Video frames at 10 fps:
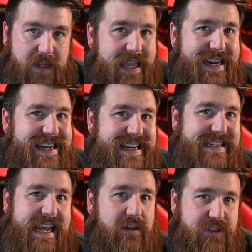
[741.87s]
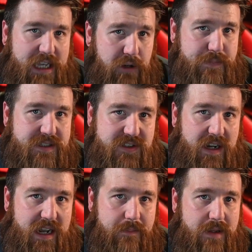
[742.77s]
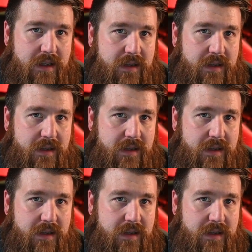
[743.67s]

He didn't need Dale's help this time.